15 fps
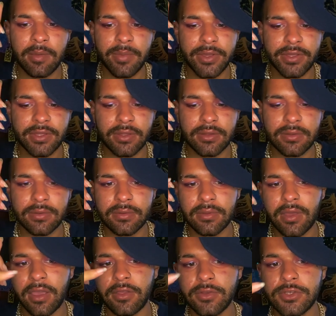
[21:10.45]
but
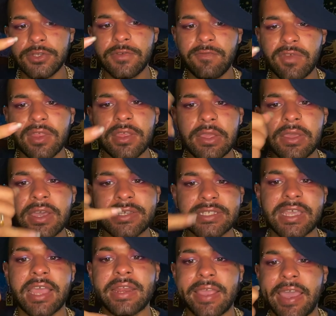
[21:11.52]
I do feel like you guys kind of